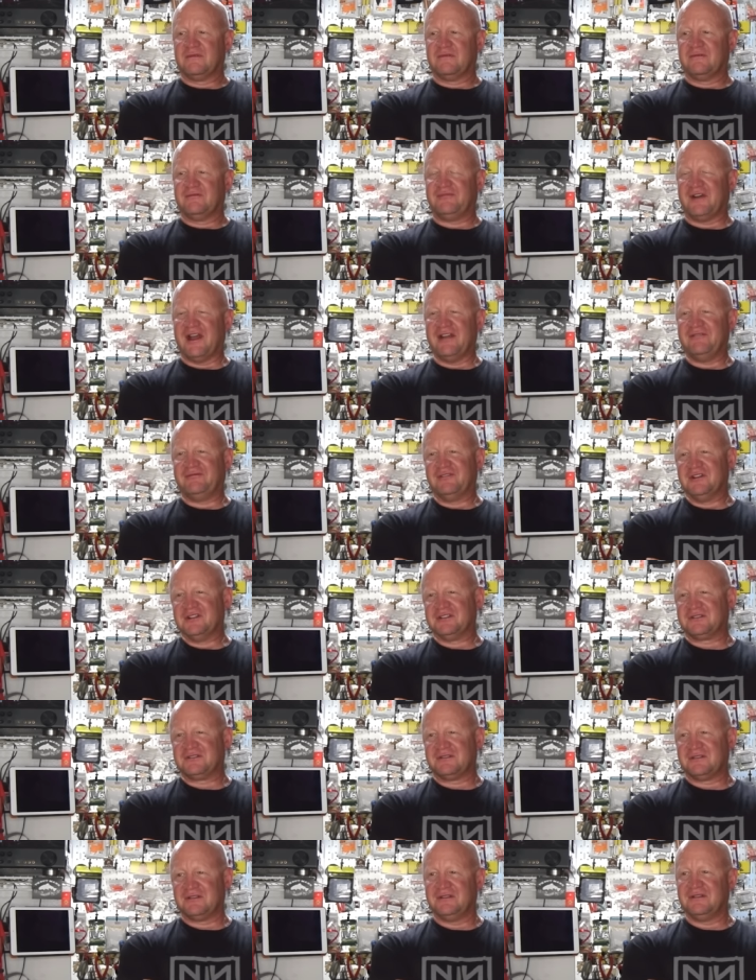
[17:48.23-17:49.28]
5
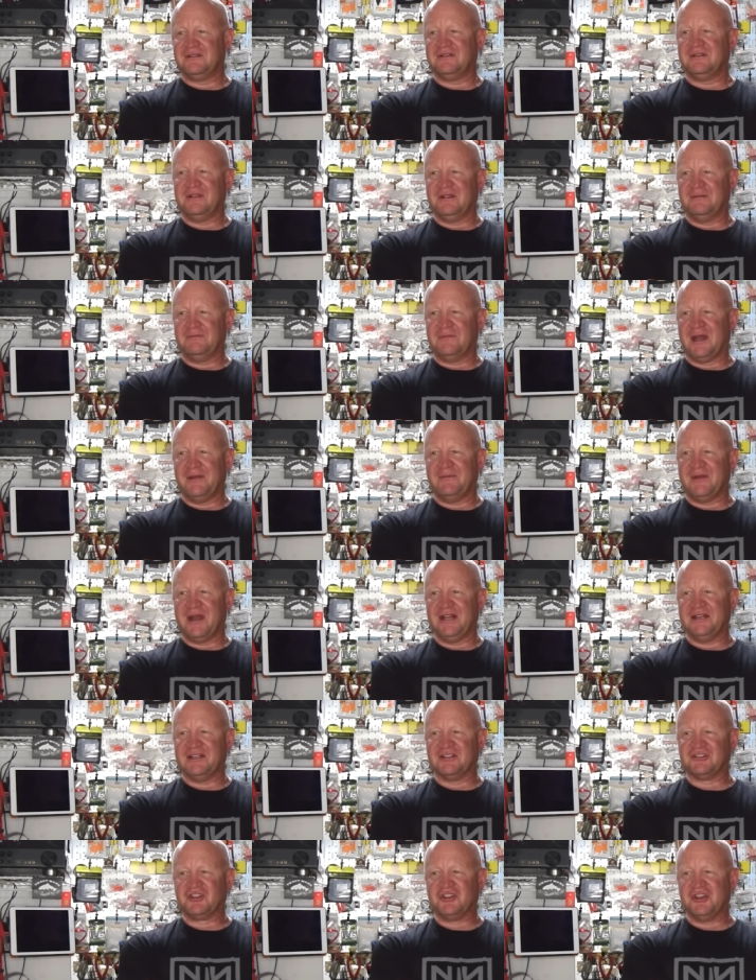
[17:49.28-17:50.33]
foot in my
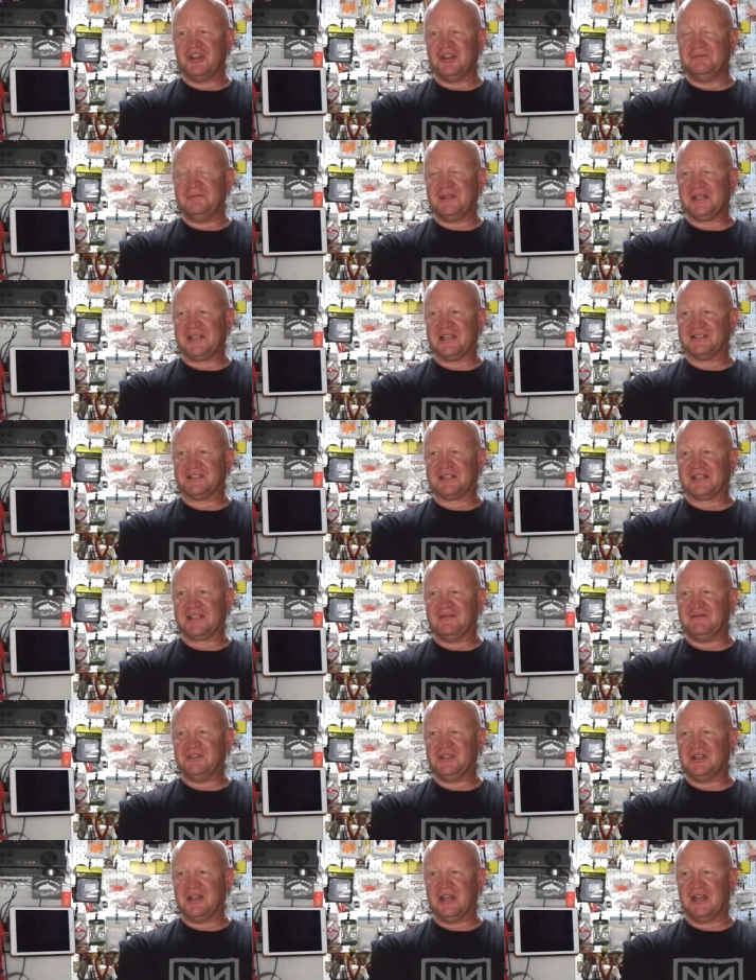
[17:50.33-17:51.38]
mind is good because it
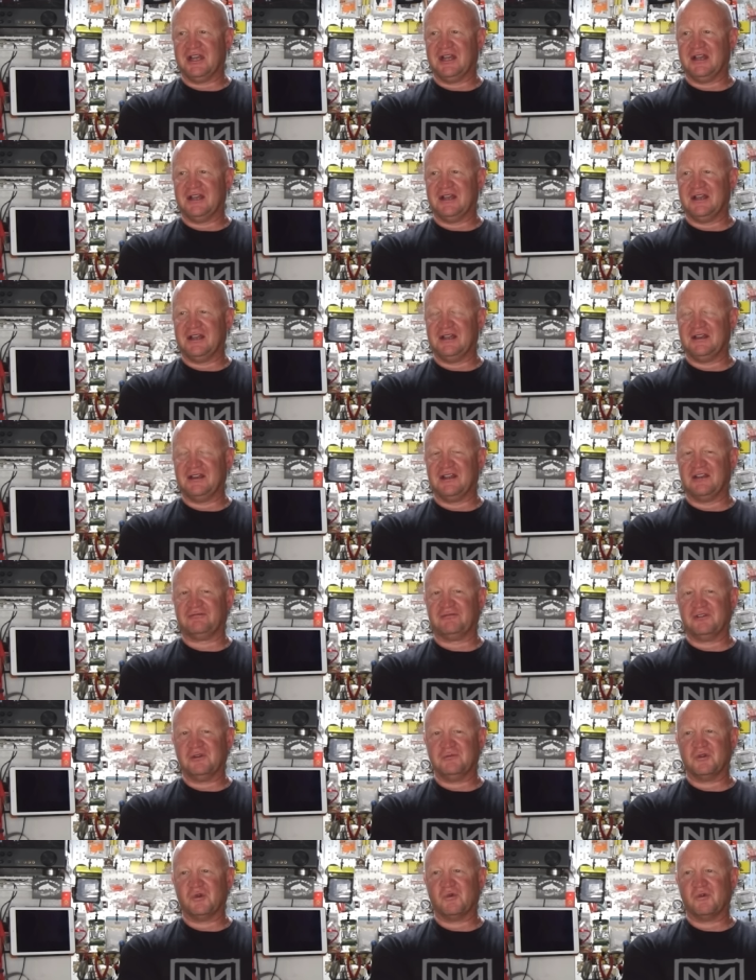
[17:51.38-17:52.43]
gives you enough
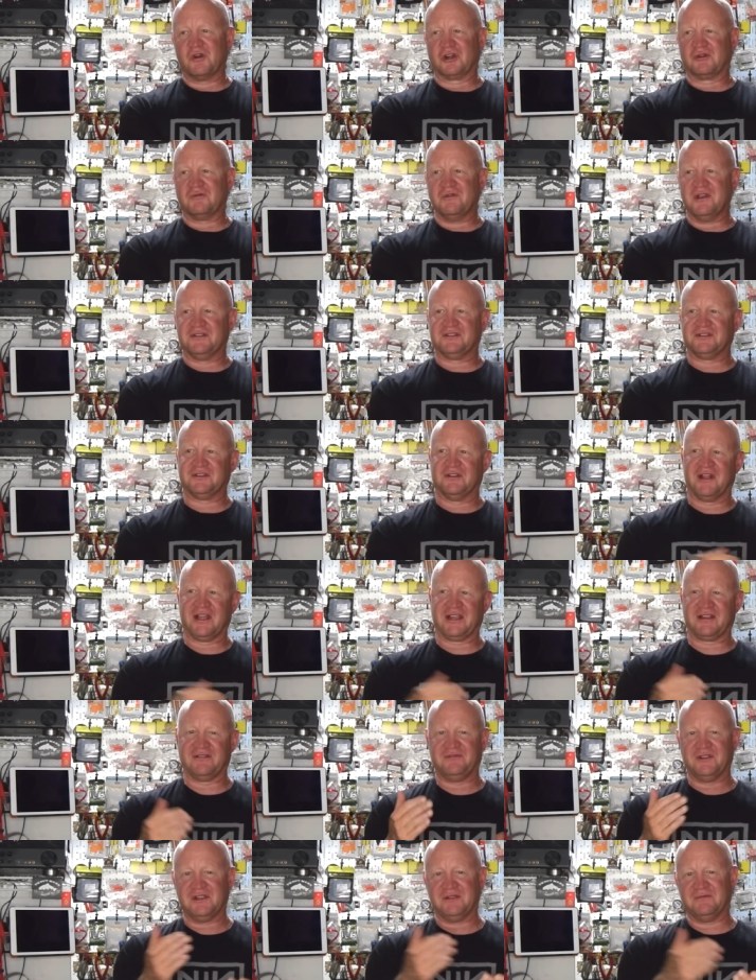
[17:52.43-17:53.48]
room to work with. So
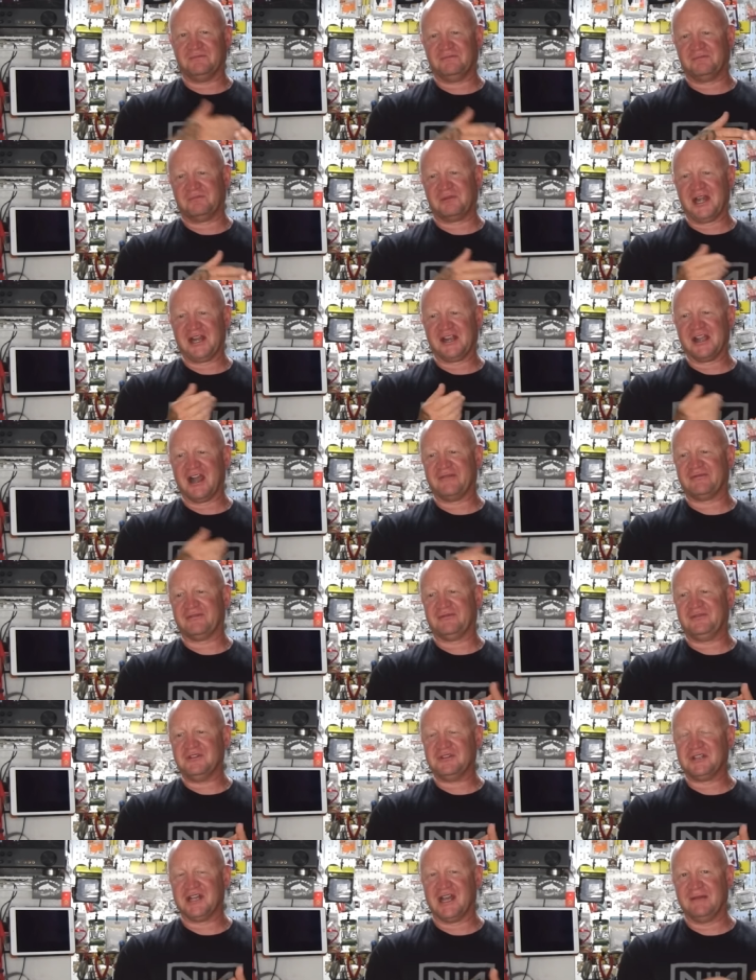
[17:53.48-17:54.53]
like if you break off a
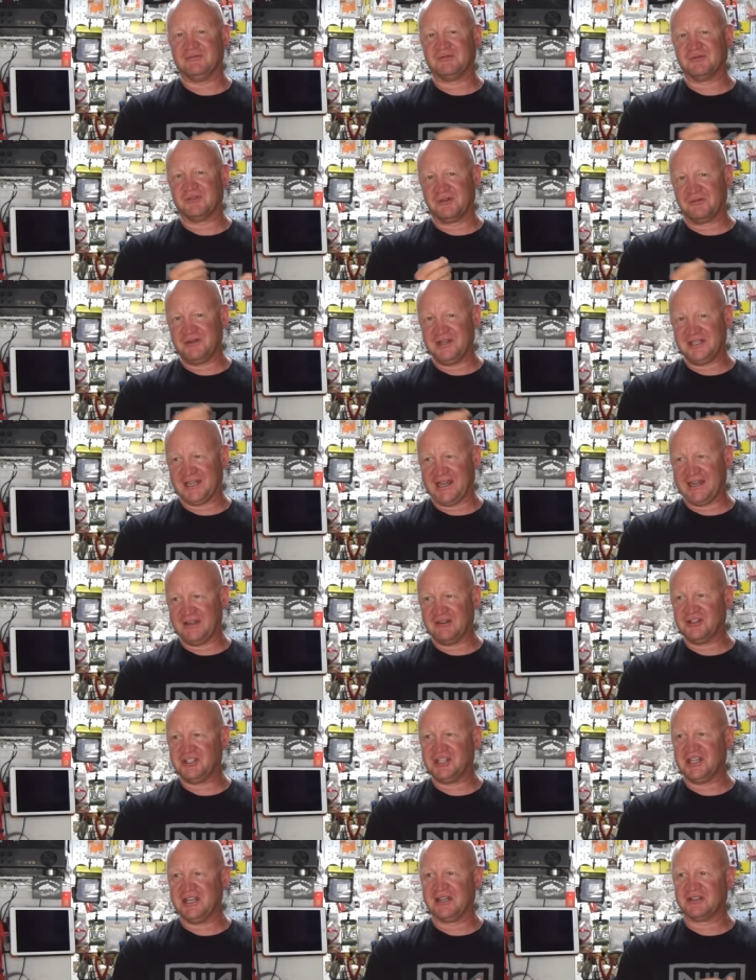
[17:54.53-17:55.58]
few times, want to retie your
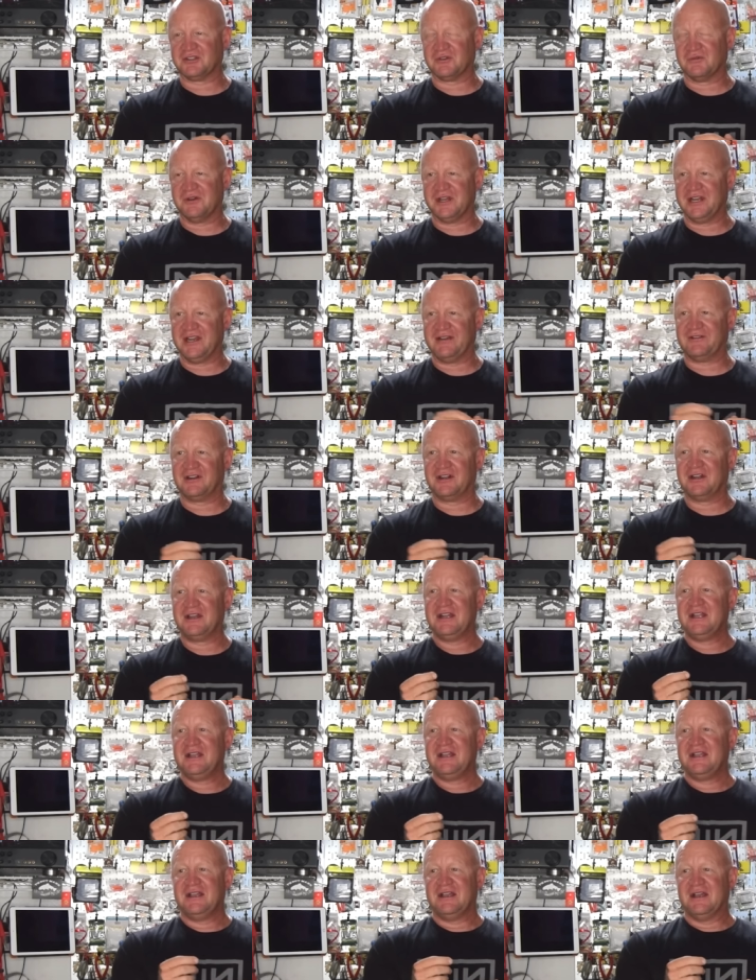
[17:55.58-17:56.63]
jigs or whatever,
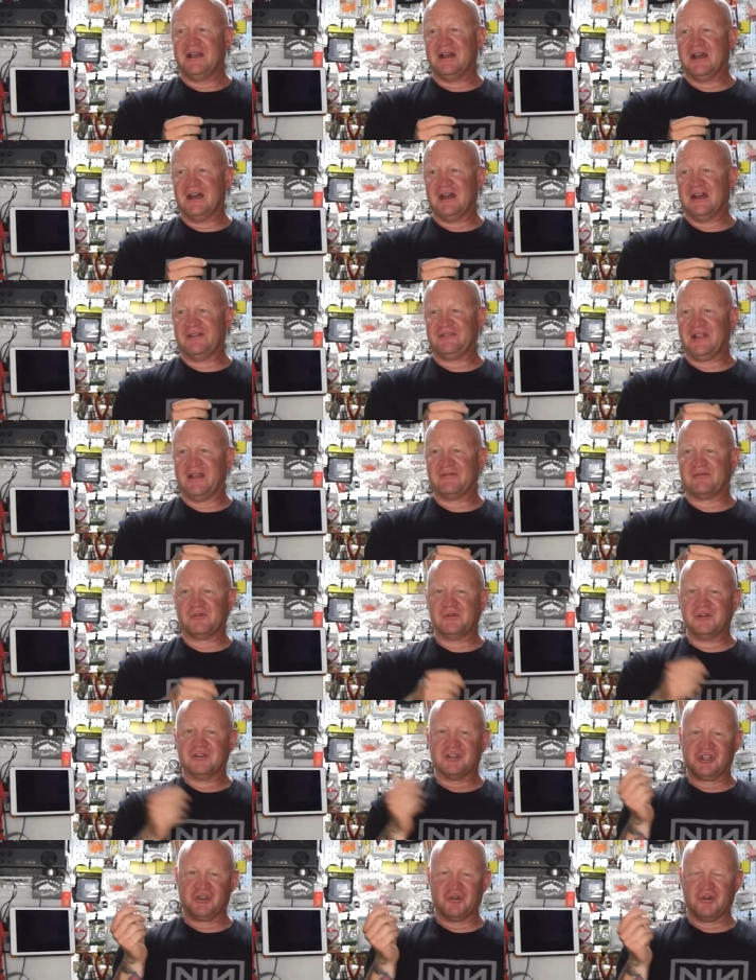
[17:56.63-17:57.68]
if you have a
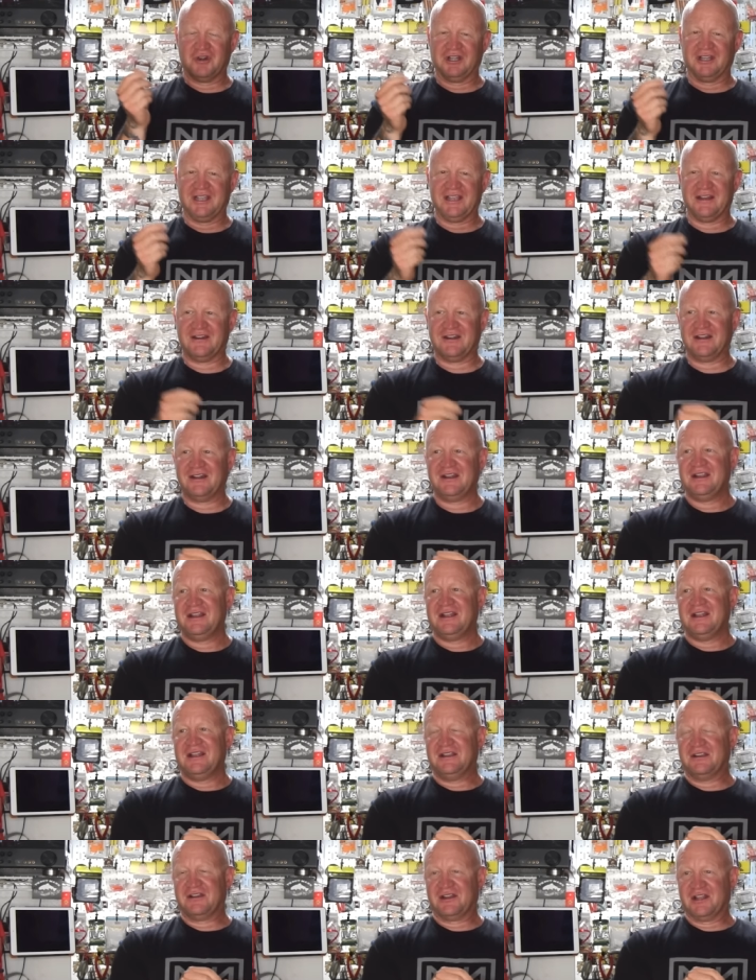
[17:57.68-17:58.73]
real short leader,
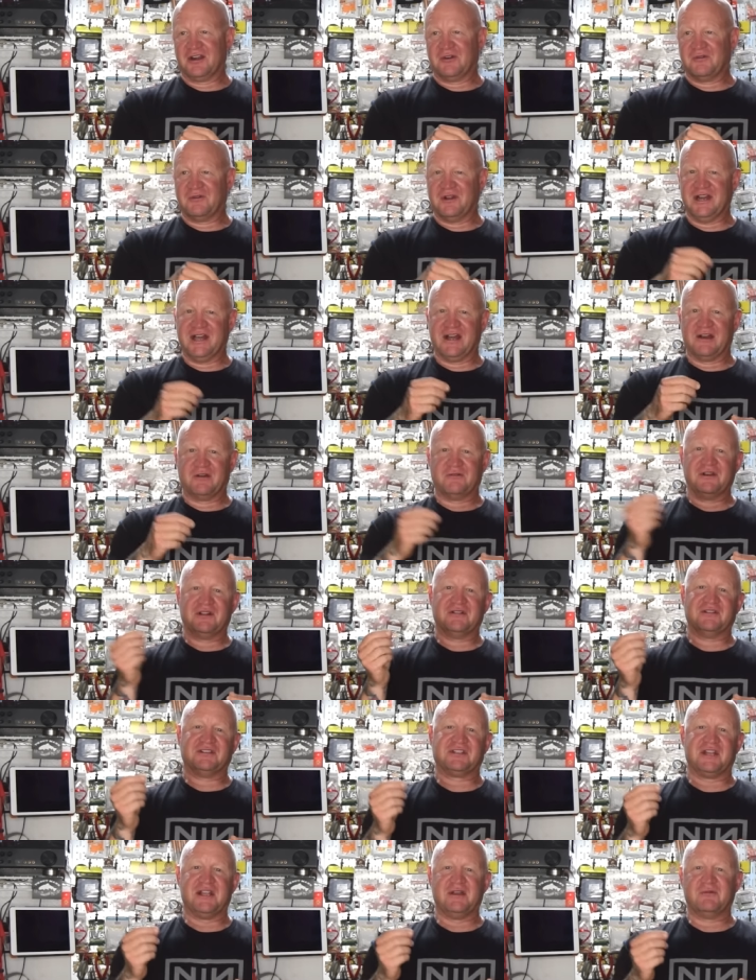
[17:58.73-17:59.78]
you're going to run out of real
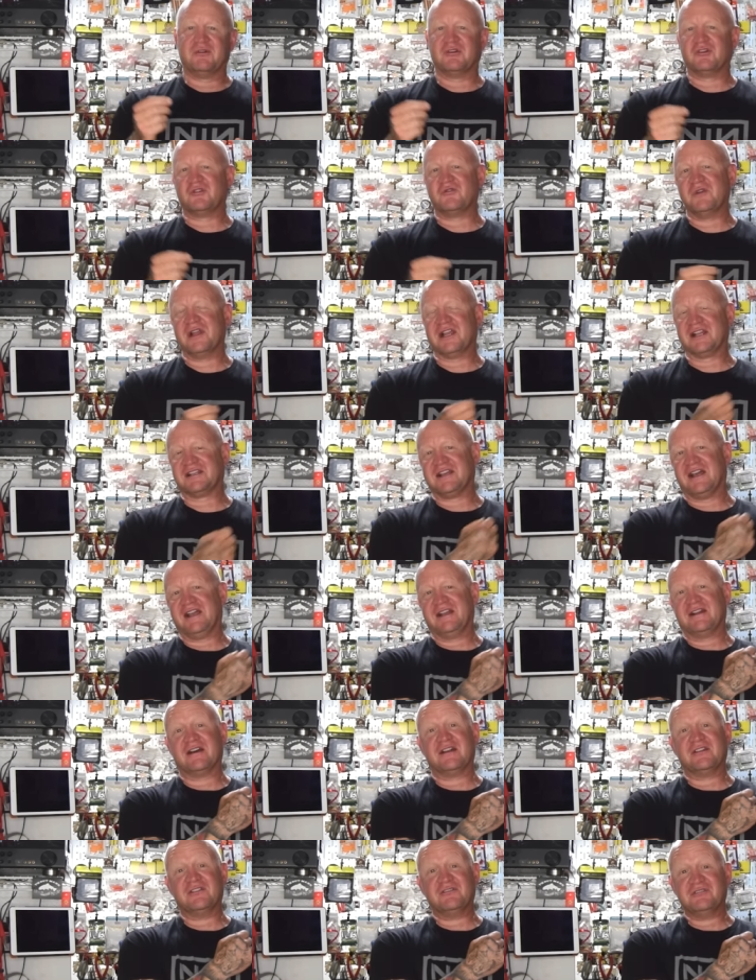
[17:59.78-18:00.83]
estate real quick
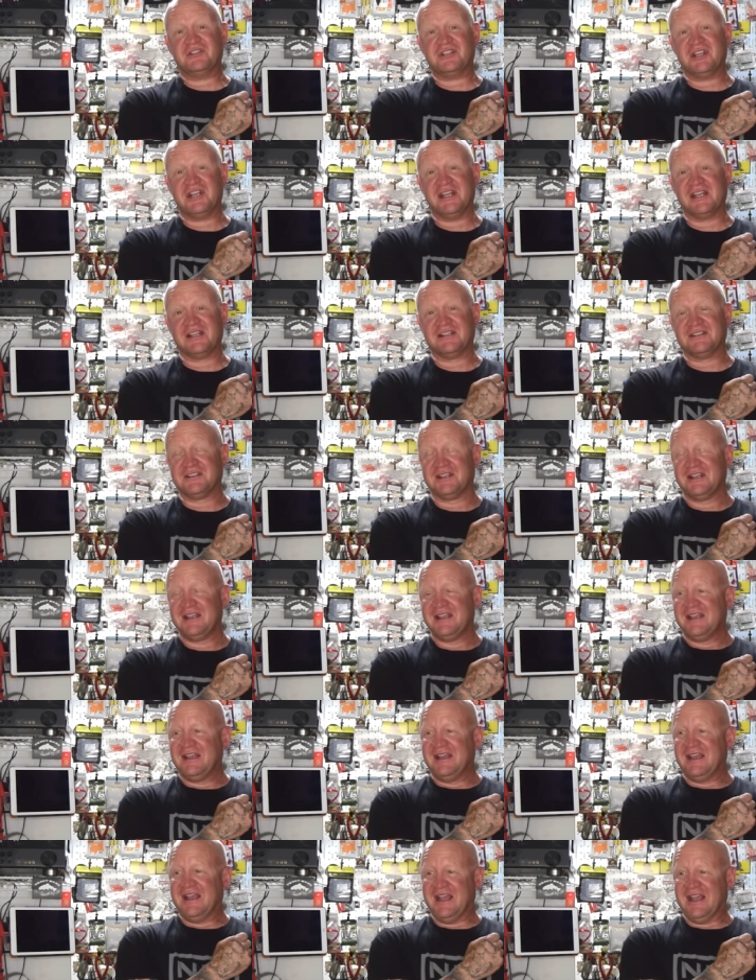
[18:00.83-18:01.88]
tying on new jigs,
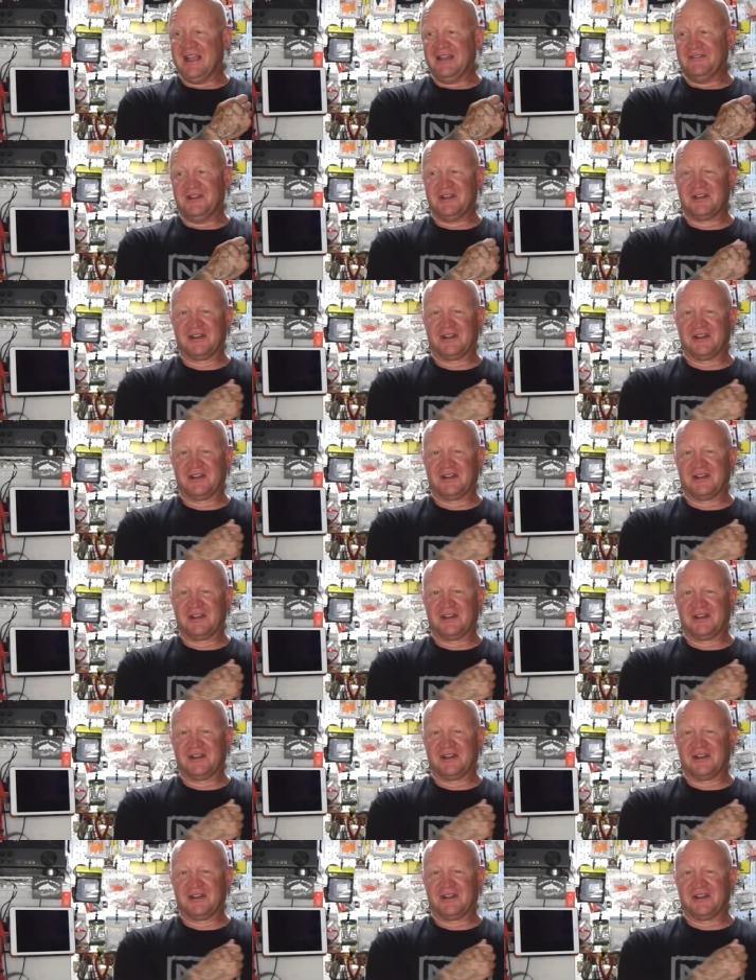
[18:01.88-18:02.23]
and then